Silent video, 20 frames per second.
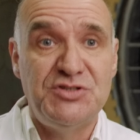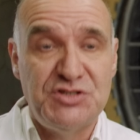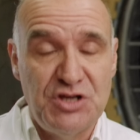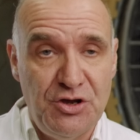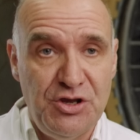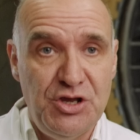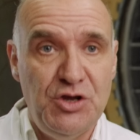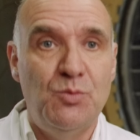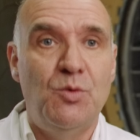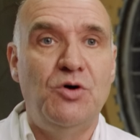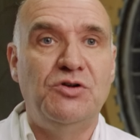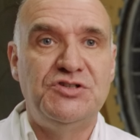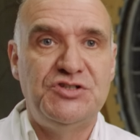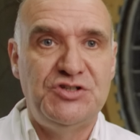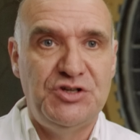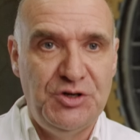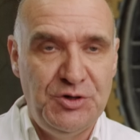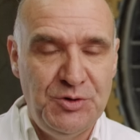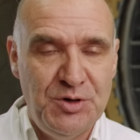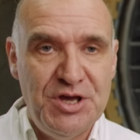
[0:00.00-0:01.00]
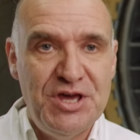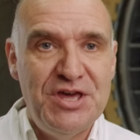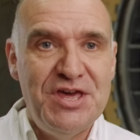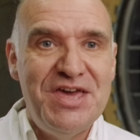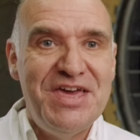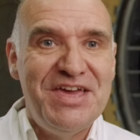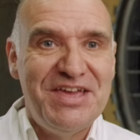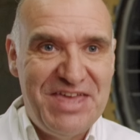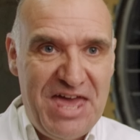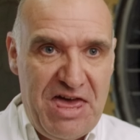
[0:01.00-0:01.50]
So you want to
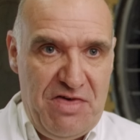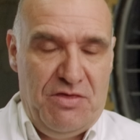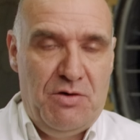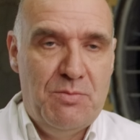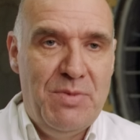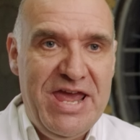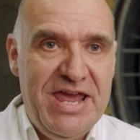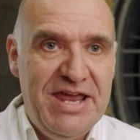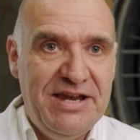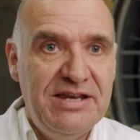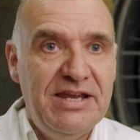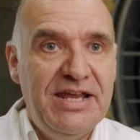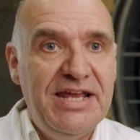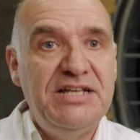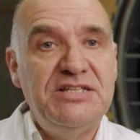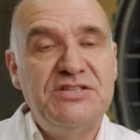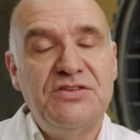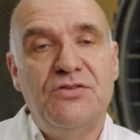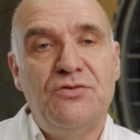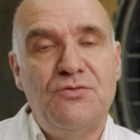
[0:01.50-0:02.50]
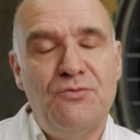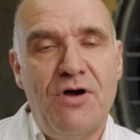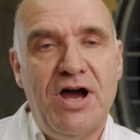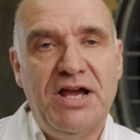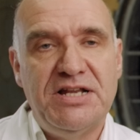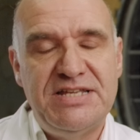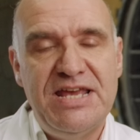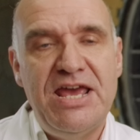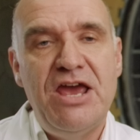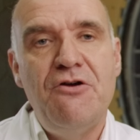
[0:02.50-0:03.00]
get them into the
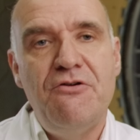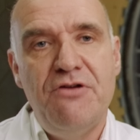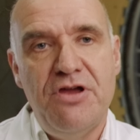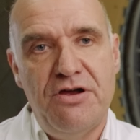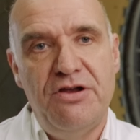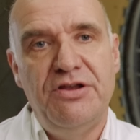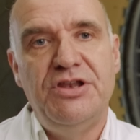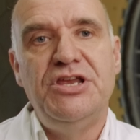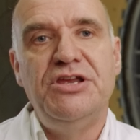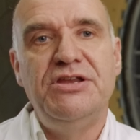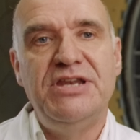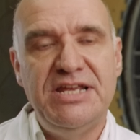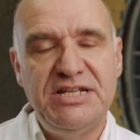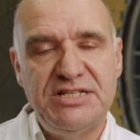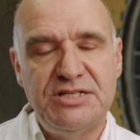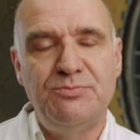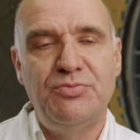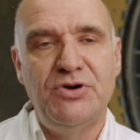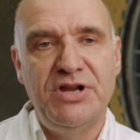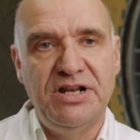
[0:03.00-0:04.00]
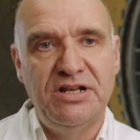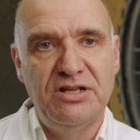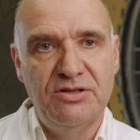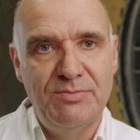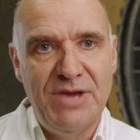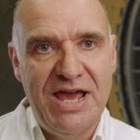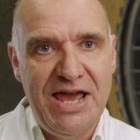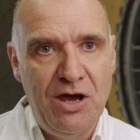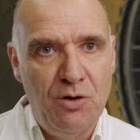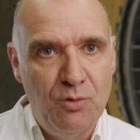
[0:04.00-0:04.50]
right area, and you need to bring
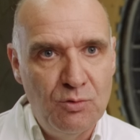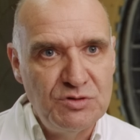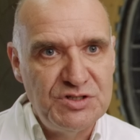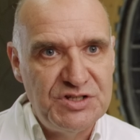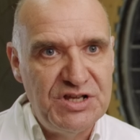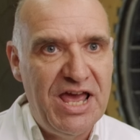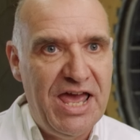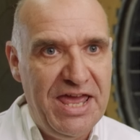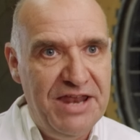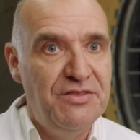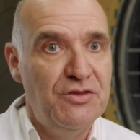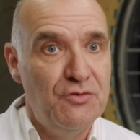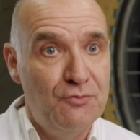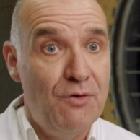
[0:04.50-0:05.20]
them out in the